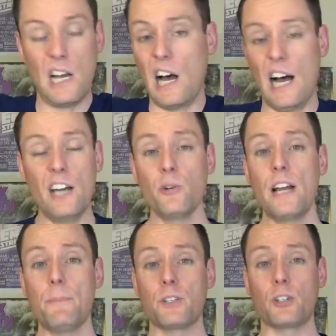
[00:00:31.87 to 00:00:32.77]
100
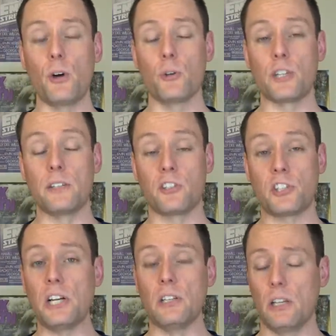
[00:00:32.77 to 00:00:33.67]
episodes and
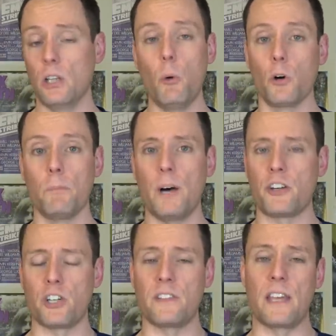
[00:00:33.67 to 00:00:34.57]
still a lower
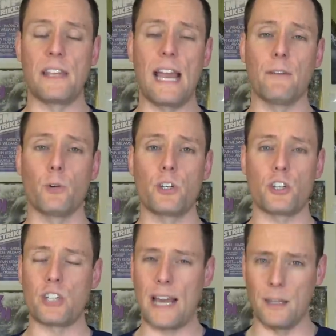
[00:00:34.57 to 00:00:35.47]
budget than the average
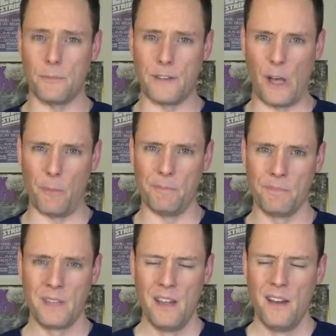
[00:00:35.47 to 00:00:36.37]
asylum film.
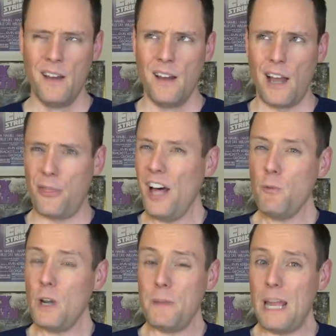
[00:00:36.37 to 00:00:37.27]
I
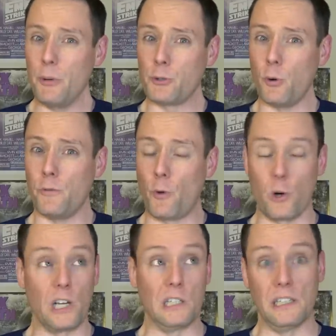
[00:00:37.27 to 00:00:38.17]
thought we'd be able to
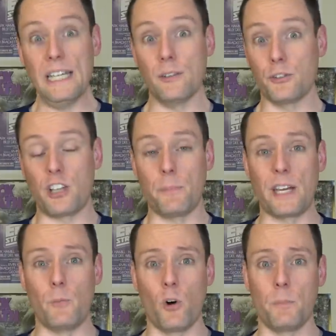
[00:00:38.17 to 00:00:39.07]
afford a little
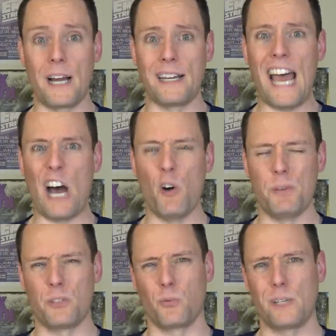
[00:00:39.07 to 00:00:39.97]
something more by now,
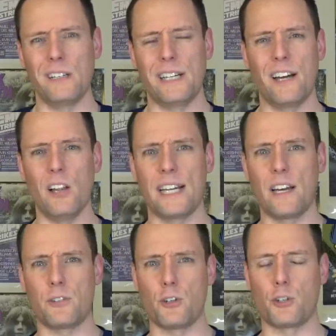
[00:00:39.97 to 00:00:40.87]
but really all I
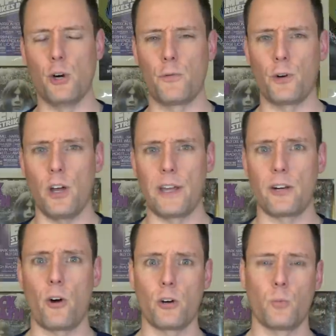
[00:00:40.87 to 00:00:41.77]
got to show for all that
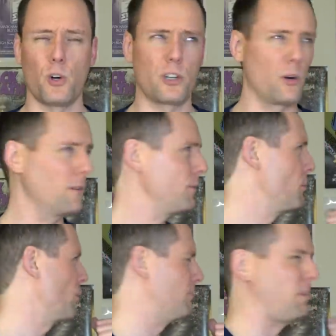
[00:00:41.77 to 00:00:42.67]
hard work are a few
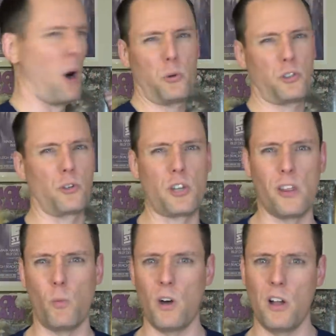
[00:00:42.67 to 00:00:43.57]
more posters on
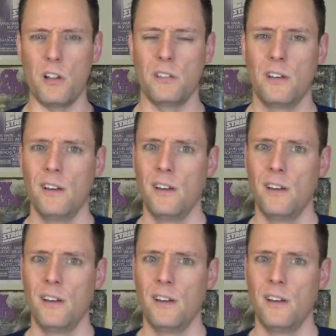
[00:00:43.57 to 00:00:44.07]
the wall.